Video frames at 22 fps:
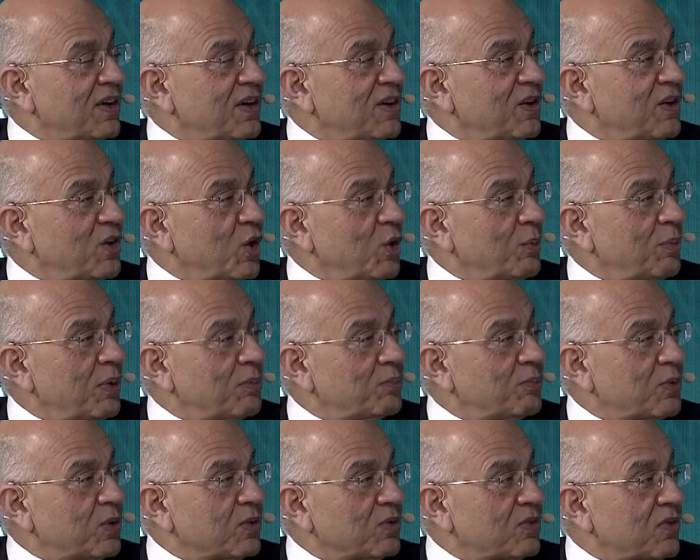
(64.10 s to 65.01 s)
in global
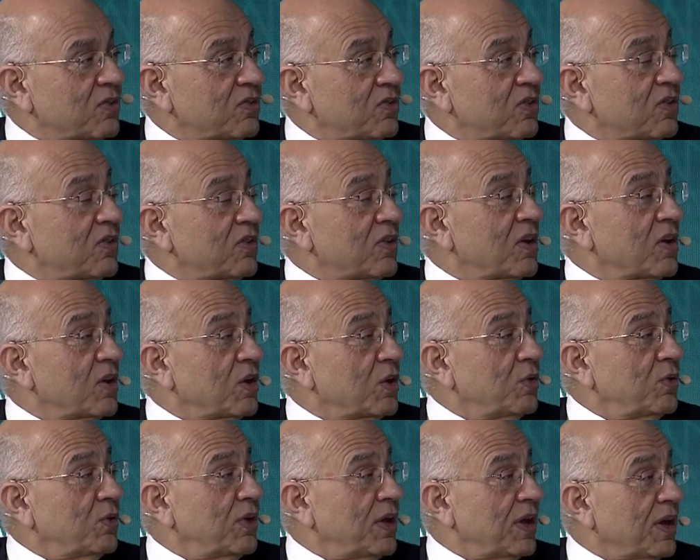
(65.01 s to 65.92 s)
processes,
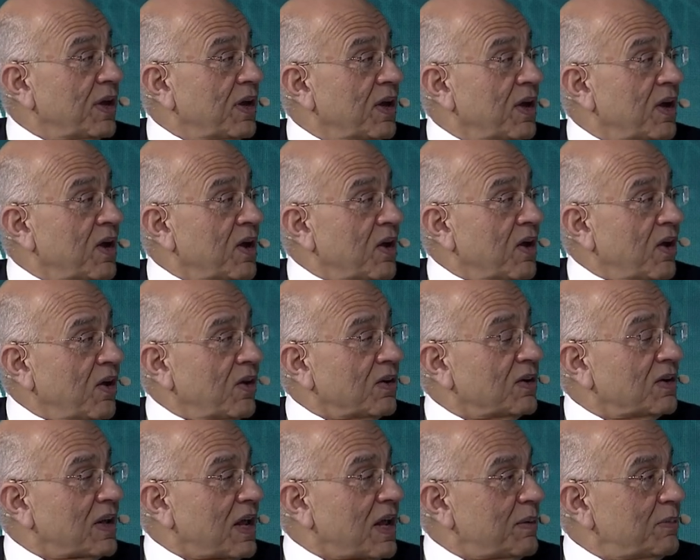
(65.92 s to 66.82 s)
including
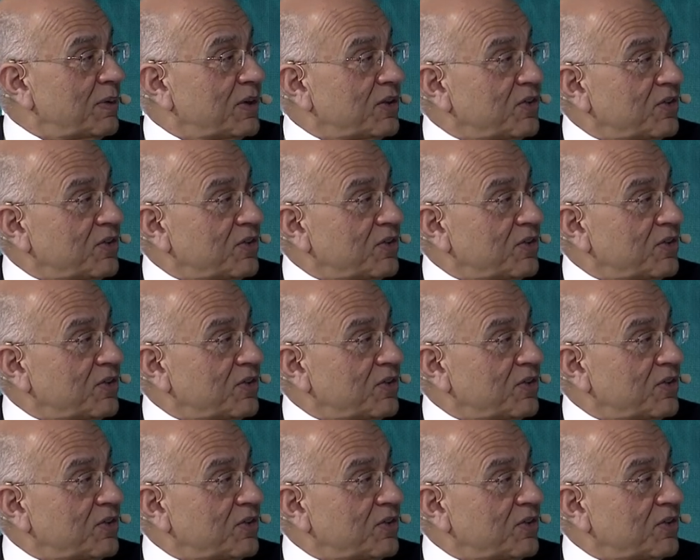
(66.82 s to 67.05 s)
on climate